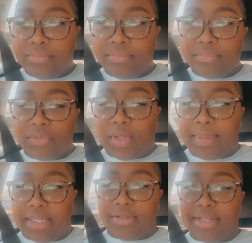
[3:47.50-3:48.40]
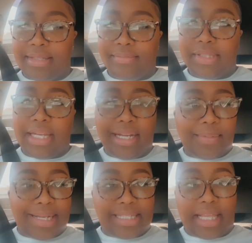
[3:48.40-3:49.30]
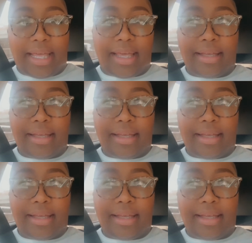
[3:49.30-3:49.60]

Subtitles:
what am I doing? Getting my tag,